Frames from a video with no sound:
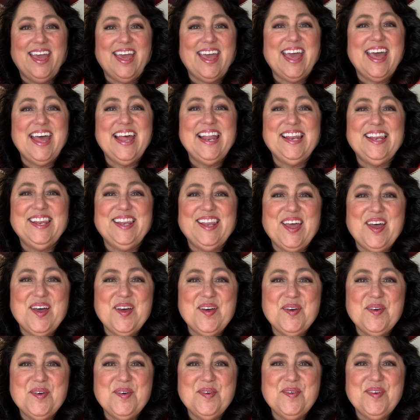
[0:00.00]

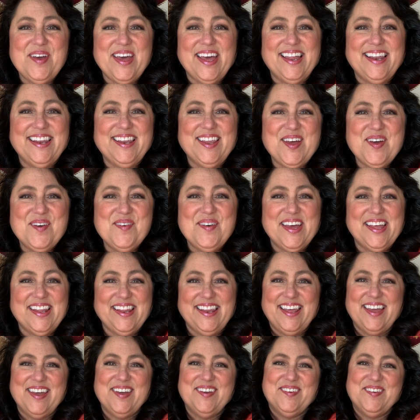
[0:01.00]
Hello, hello,
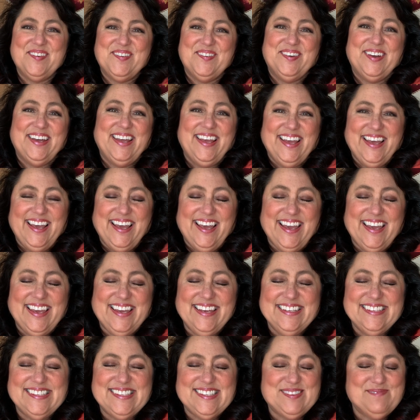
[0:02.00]
hello.
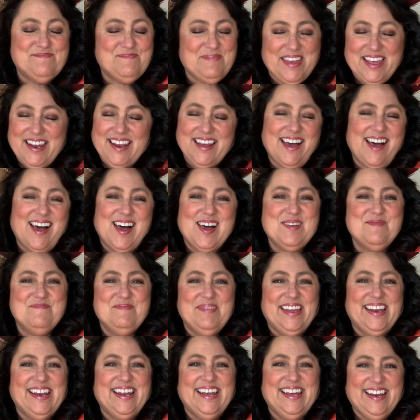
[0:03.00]
It's been a hot
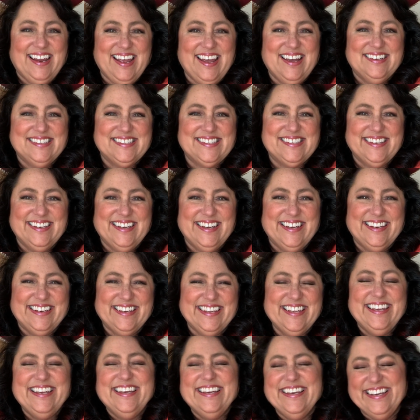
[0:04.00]
minute, hasn't
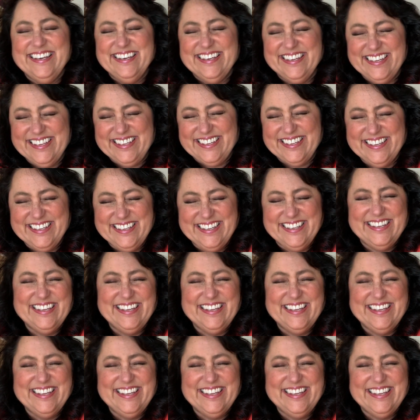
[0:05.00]
it?